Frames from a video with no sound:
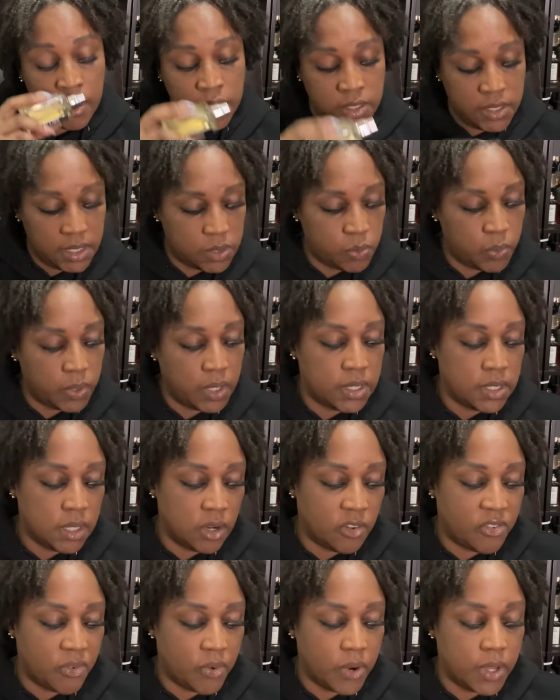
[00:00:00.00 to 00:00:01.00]
just with a
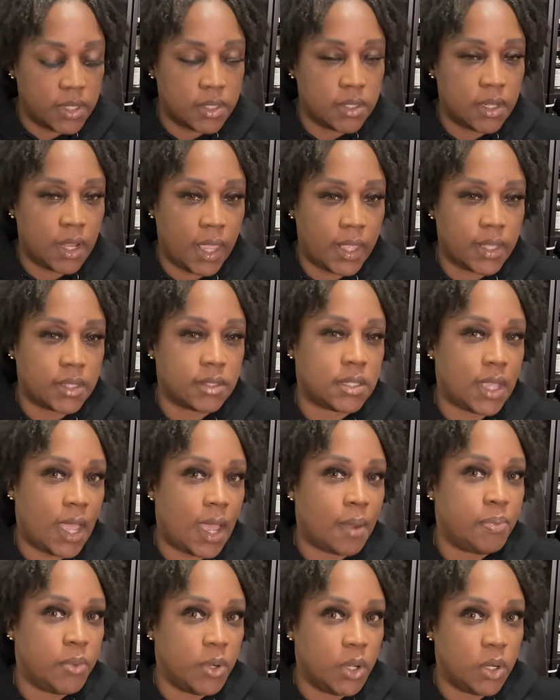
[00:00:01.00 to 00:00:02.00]
different like
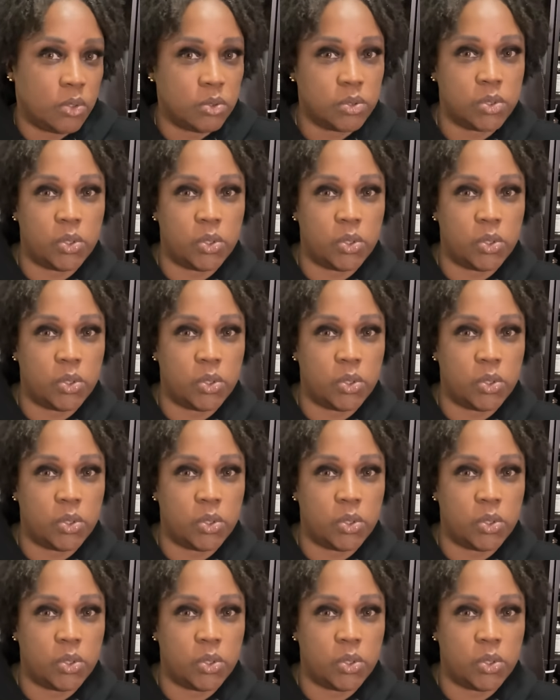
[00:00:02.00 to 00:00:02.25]
top note.